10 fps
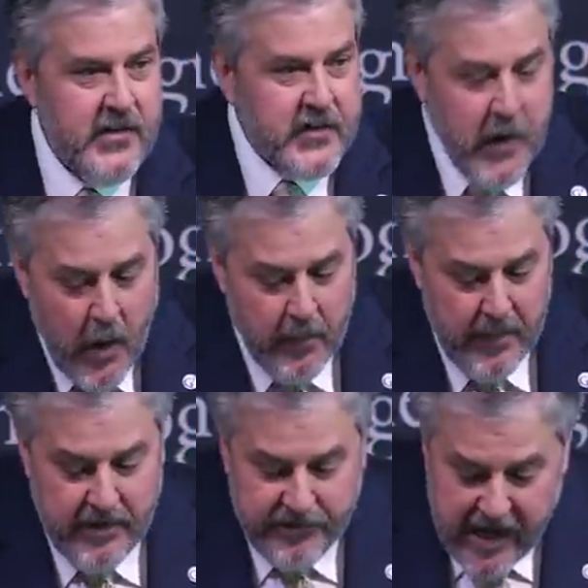
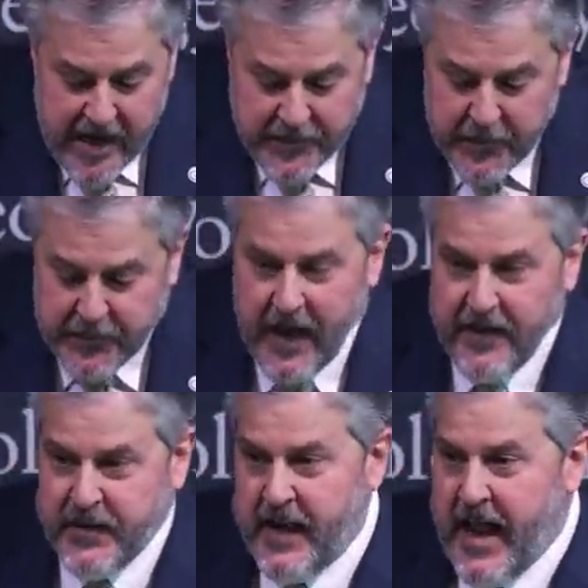sermon, Jesus
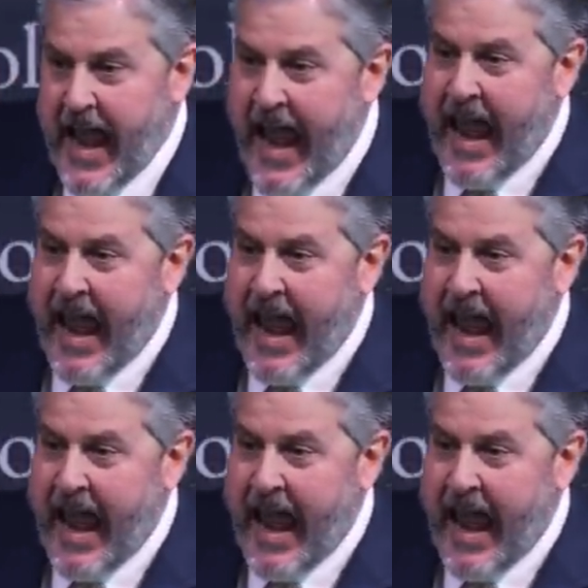doesn't